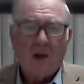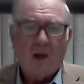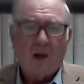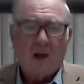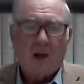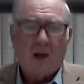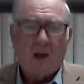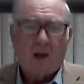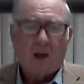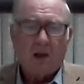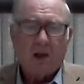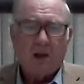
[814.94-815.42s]

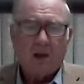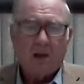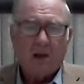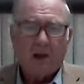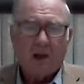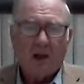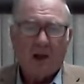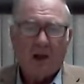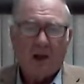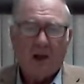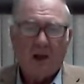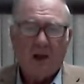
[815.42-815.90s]
And
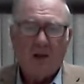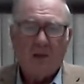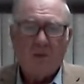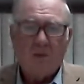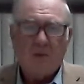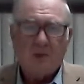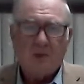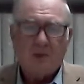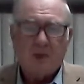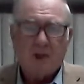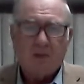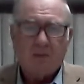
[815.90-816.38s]
he
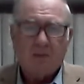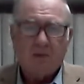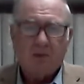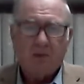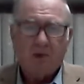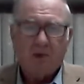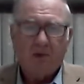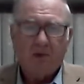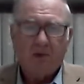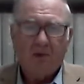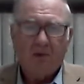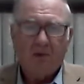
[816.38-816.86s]
was able
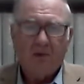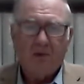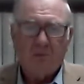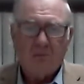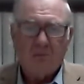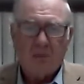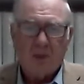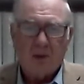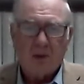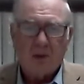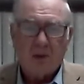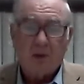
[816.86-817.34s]
to
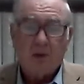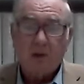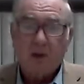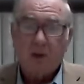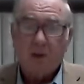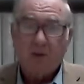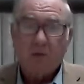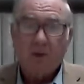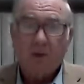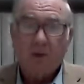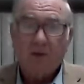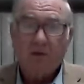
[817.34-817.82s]
build. He
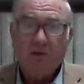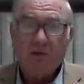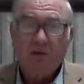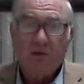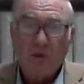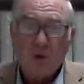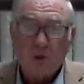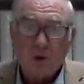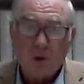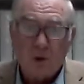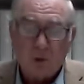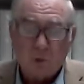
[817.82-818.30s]
was the
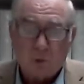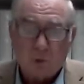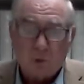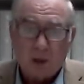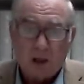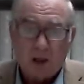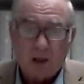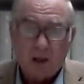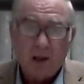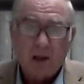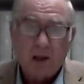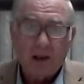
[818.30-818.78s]
first
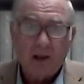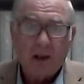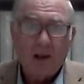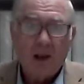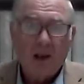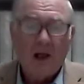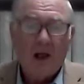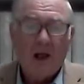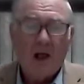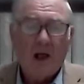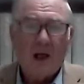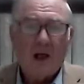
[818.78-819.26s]
one
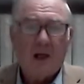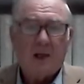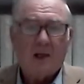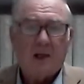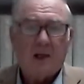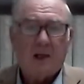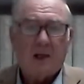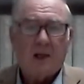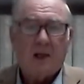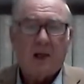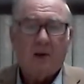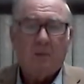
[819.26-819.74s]

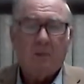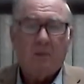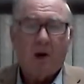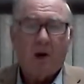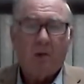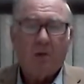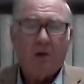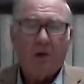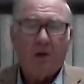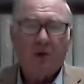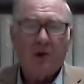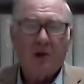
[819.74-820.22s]
that came
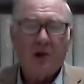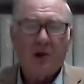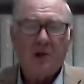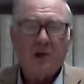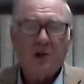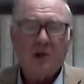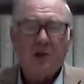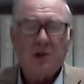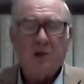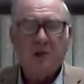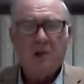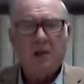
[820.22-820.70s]
up with
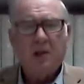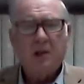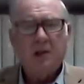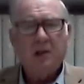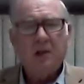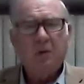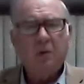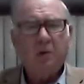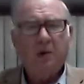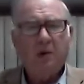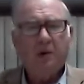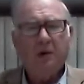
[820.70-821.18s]
this. And
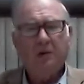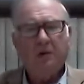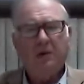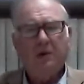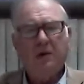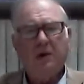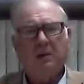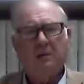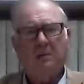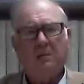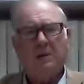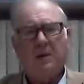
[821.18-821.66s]
you wonder
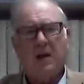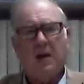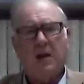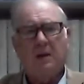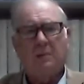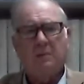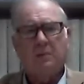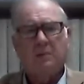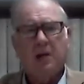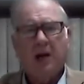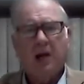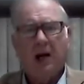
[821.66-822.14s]

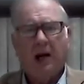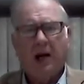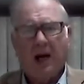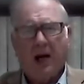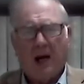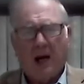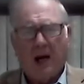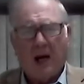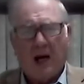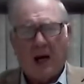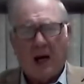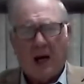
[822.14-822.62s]
sometimes,
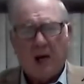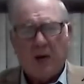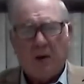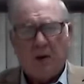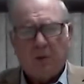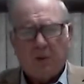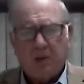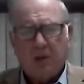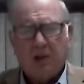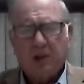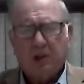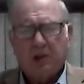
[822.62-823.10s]

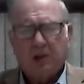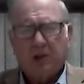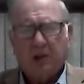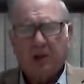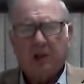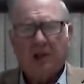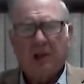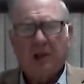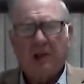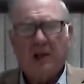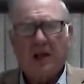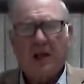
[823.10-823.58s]
how is
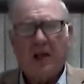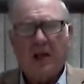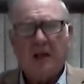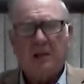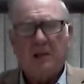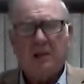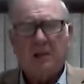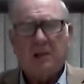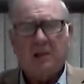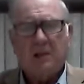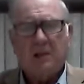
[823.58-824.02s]
it that